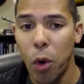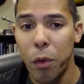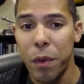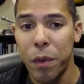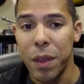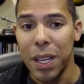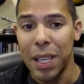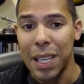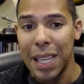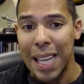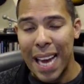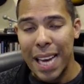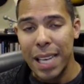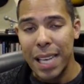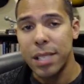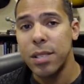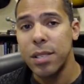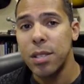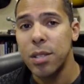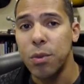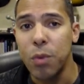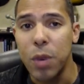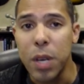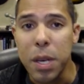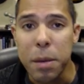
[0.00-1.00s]
last
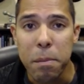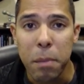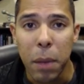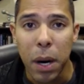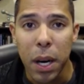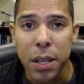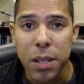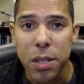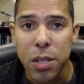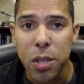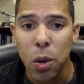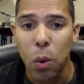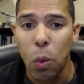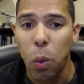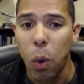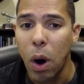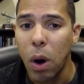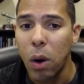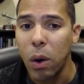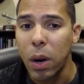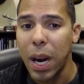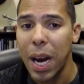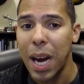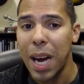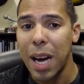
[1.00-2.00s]
3 months,
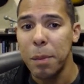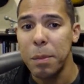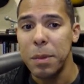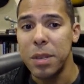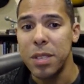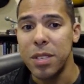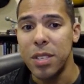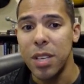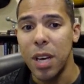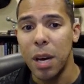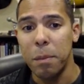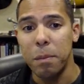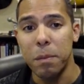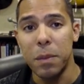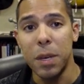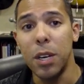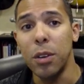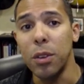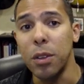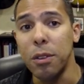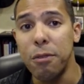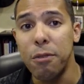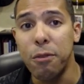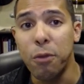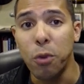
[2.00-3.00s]
Qualcomm is up nearly
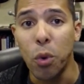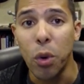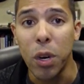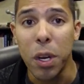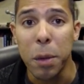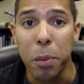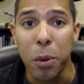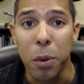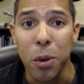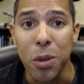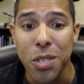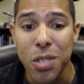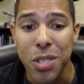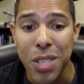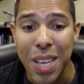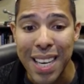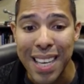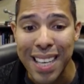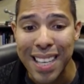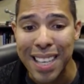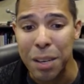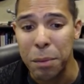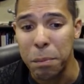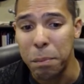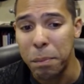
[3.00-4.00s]
40%
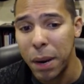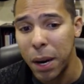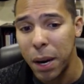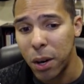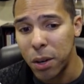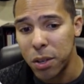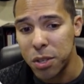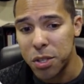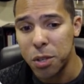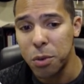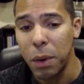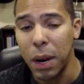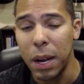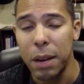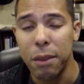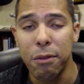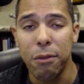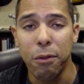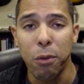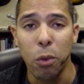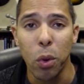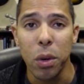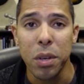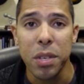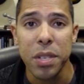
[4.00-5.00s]
compared to a
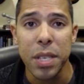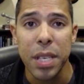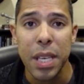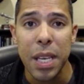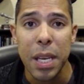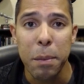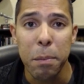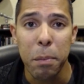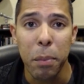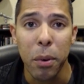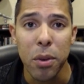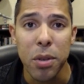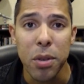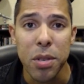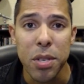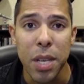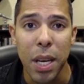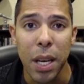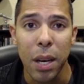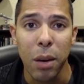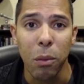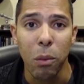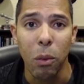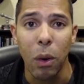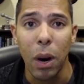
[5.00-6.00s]
14%
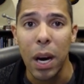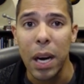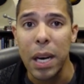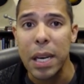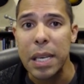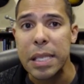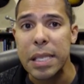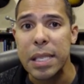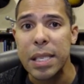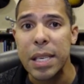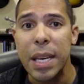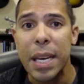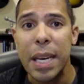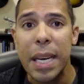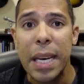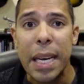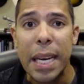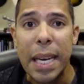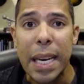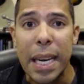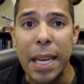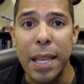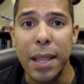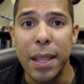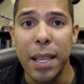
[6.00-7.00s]
rise
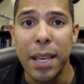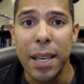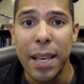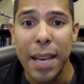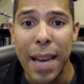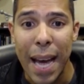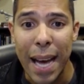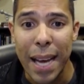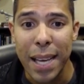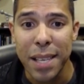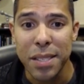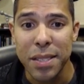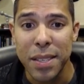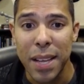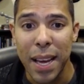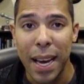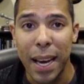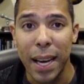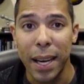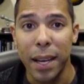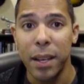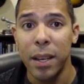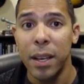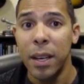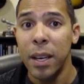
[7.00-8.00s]
in the
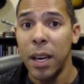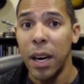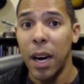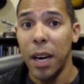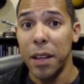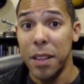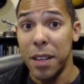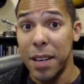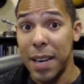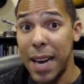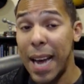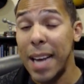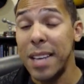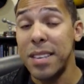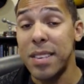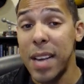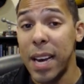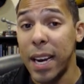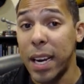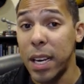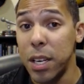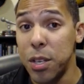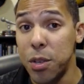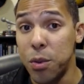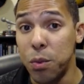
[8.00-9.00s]
NASDAQ. The NASDAQ
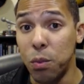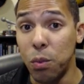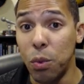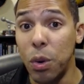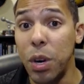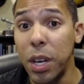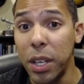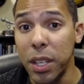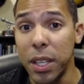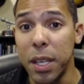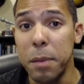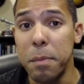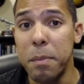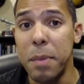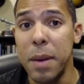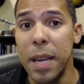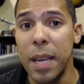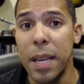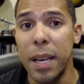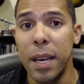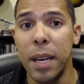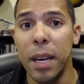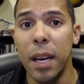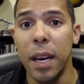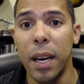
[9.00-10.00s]
has really
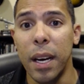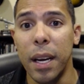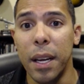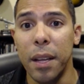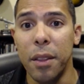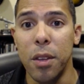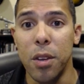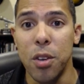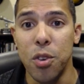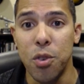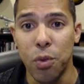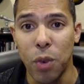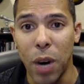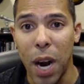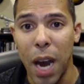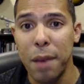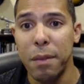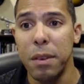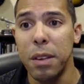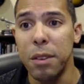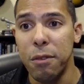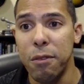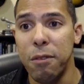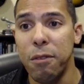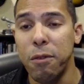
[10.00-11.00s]
been the
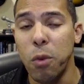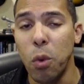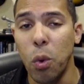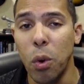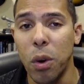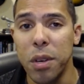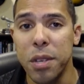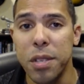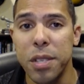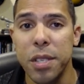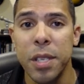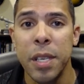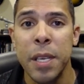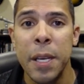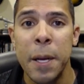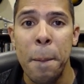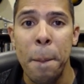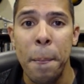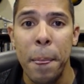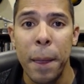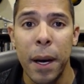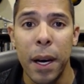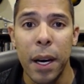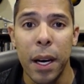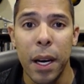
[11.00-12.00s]
driving force
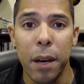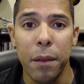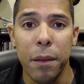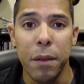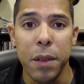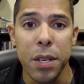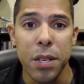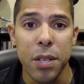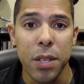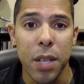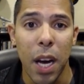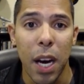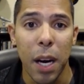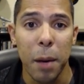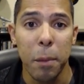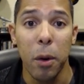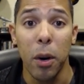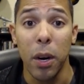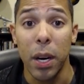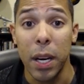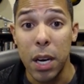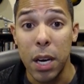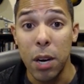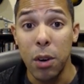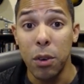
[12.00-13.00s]
of the stock
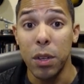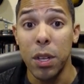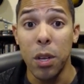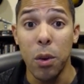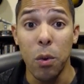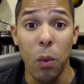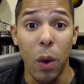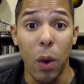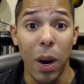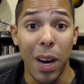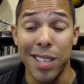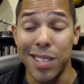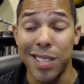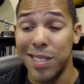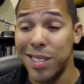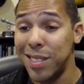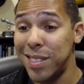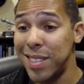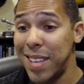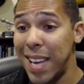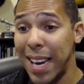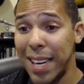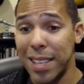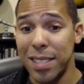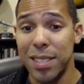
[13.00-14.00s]
market here in the U.S.
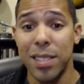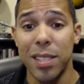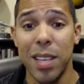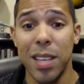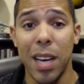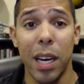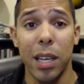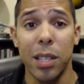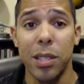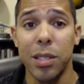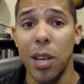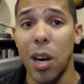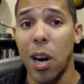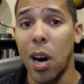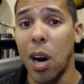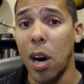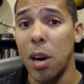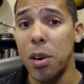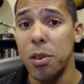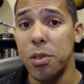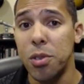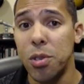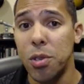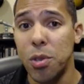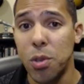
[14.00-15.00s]
Tech stocks are
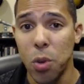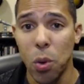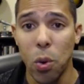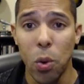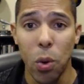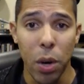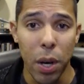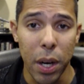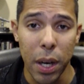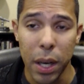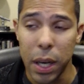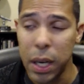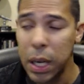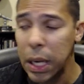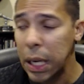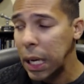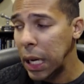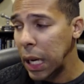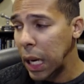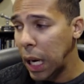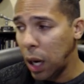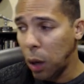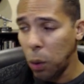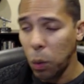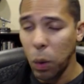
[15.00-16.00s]
soaring,
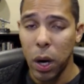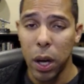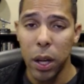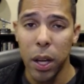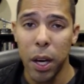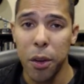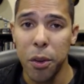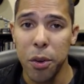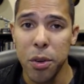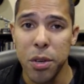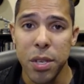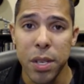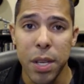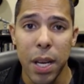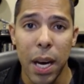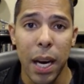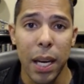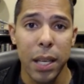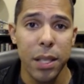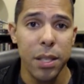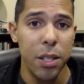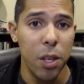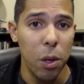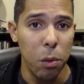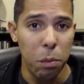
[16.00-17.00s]
while other
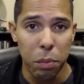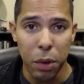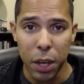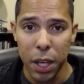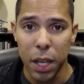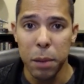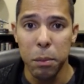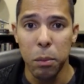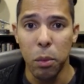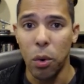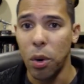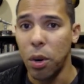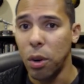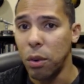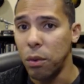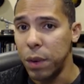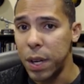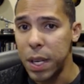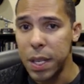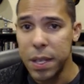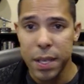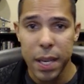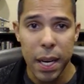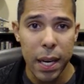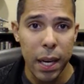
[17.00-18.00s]
stocks, brick and mortar,
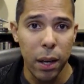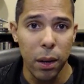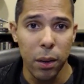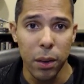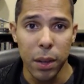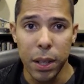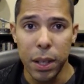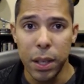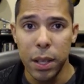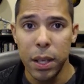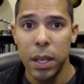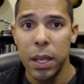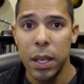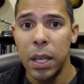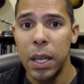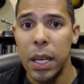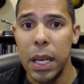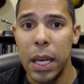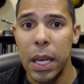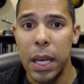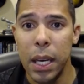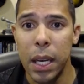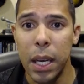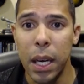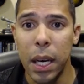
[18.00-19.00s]
retail, and
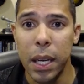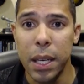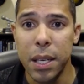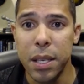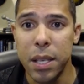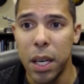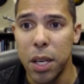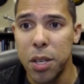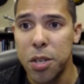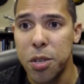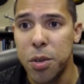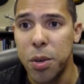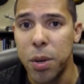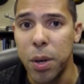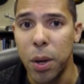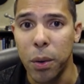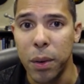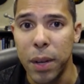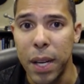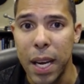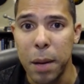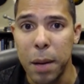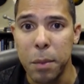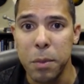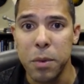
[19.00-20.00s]
industrial
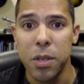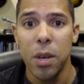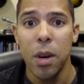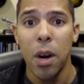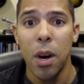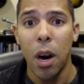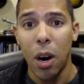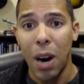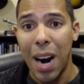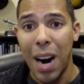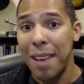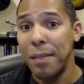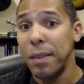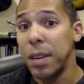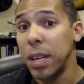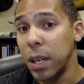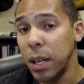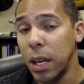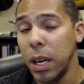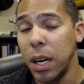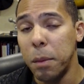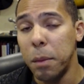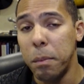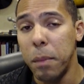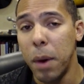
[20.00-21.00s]
names are having
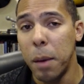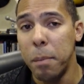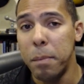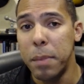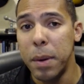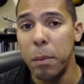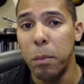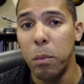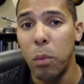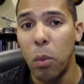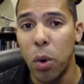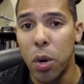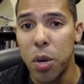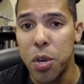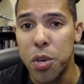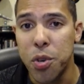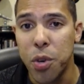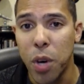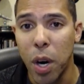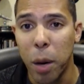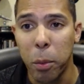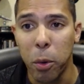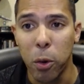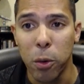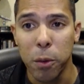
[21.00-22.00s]
a bit more
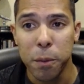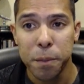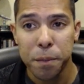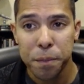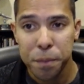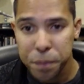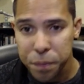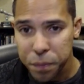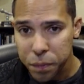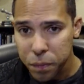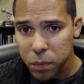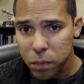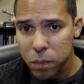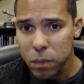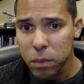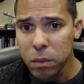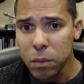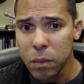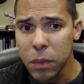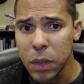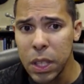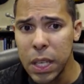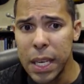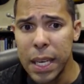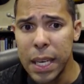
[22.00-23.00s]
trouble
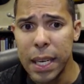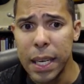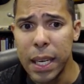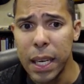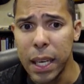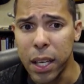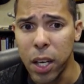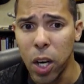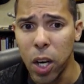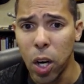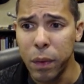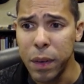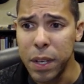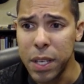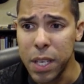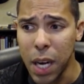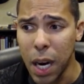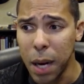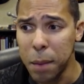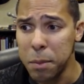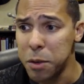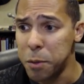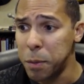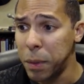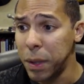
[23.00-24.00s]
in COVID
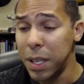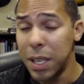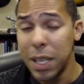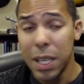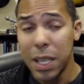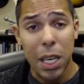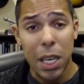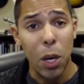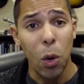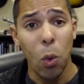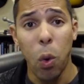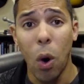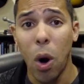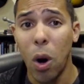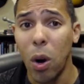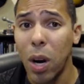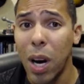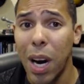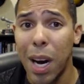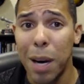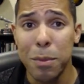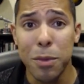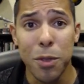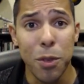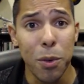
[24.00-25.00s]
times. But
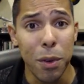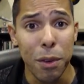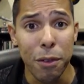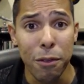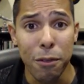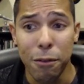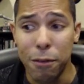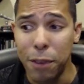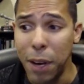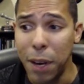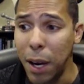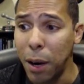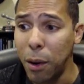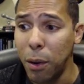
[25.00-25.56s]
Qualcomm doing very,